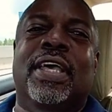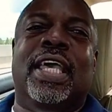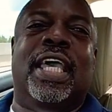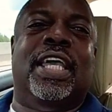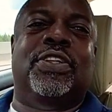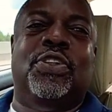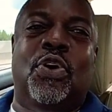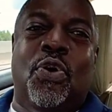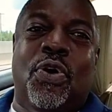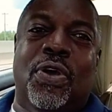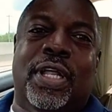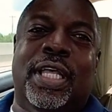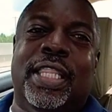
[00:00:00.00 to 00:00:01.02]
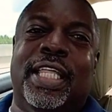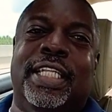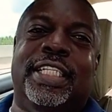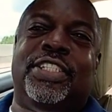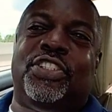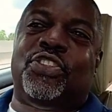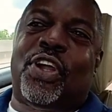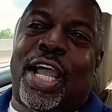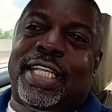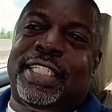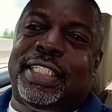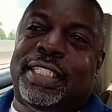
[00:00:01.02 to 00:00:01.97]
ignore the
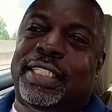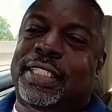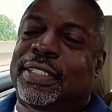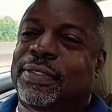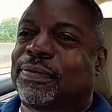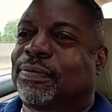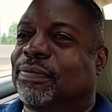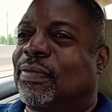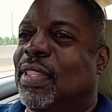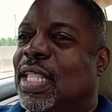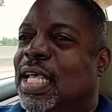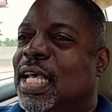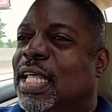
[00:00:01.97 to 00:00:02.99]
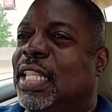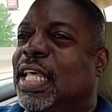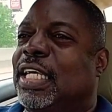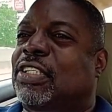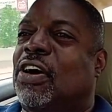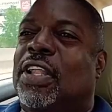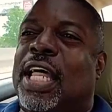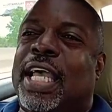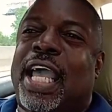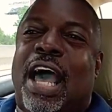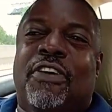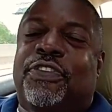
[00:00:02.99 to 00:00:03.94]
distractions. That's all I
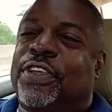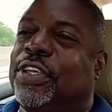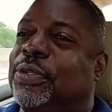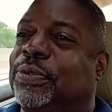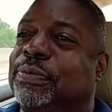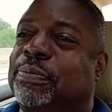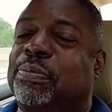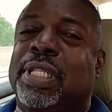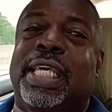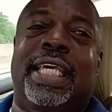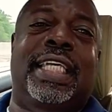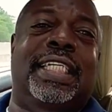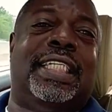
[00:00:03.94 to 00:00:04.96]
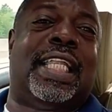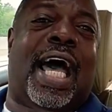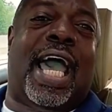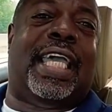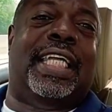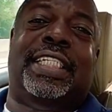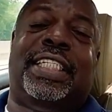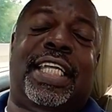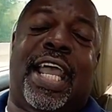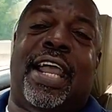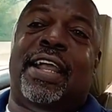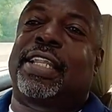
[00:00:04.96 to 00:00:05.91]
got for you. Please like and
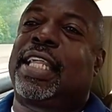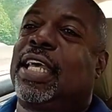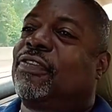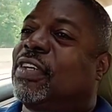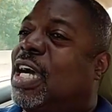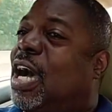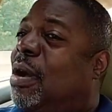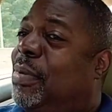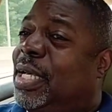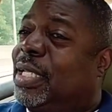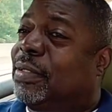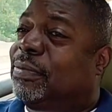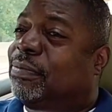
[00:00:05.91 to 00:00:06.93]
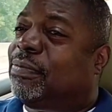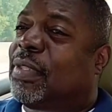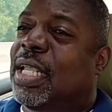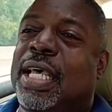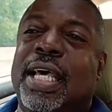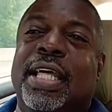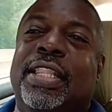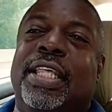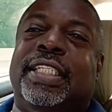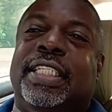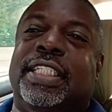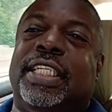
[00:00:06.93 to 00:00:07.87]
share, leave a comment.
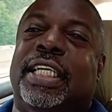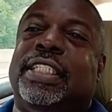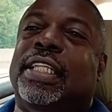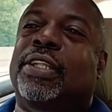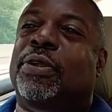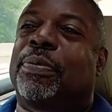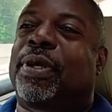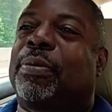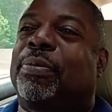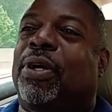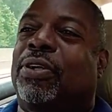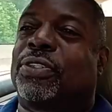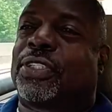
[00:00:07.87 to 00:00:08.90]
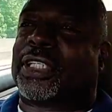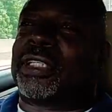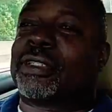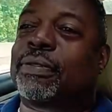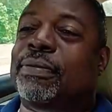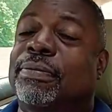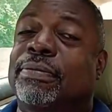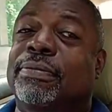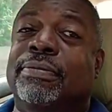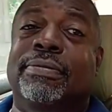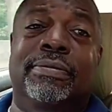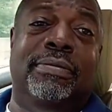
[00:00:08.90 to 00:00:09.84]
This is just a little bit of Bulger
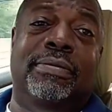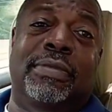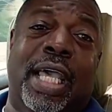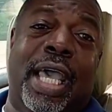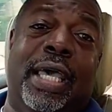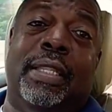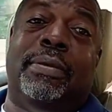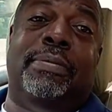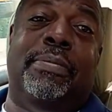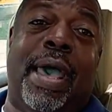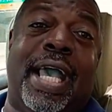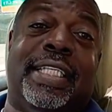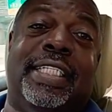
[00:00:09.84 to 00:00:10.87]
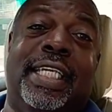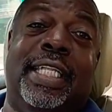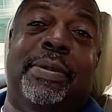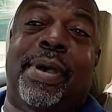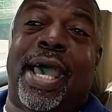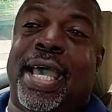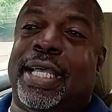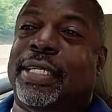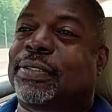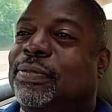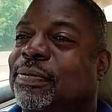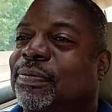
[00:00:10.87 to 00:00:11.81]
and Maxie in the back.
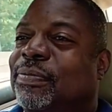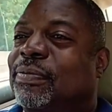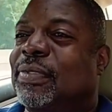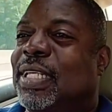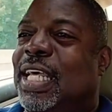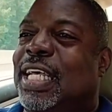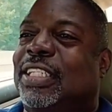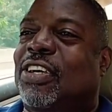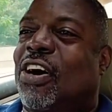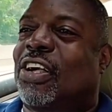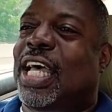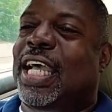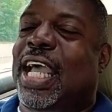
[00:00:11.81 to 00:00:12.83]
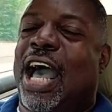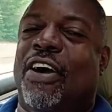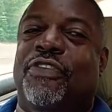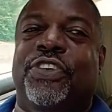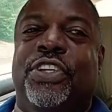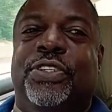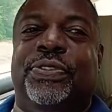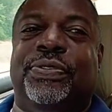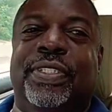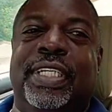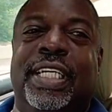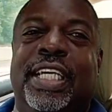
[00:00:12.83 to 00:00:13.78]
That's all I got for you.
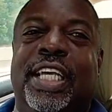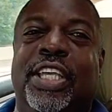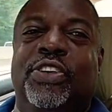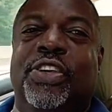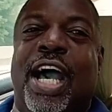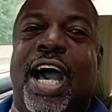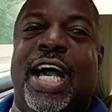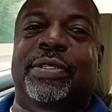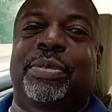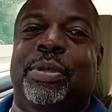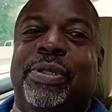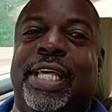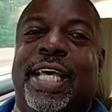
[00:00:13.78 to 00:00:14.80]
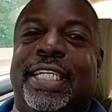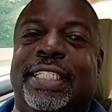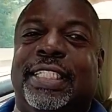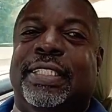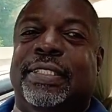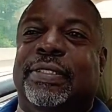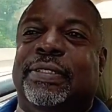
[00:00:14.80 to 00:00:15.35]
You guys be blessed.